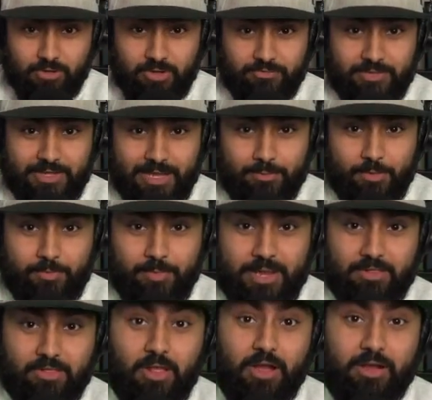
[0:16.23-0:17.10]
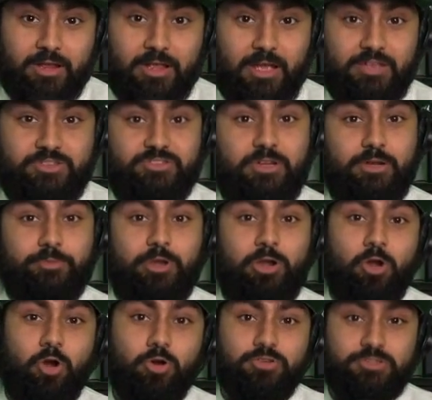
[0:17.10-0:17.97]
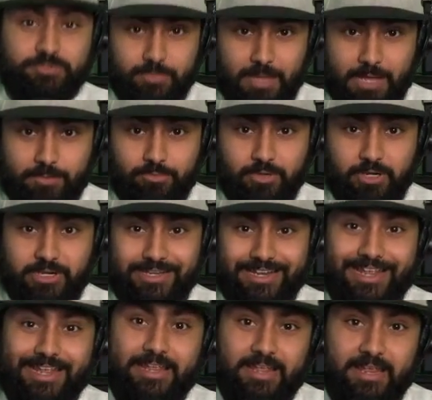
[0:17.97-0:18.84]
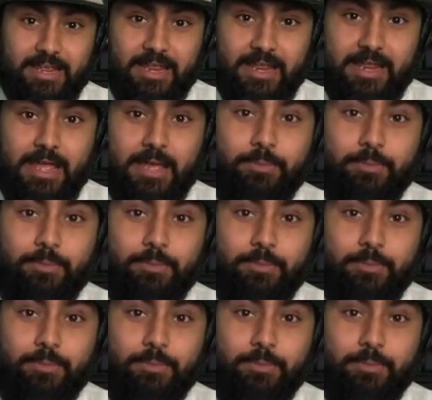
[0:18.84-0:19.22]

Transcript: of the MMA Lock-Cast. I'm your host, Manpreet, a.k.a.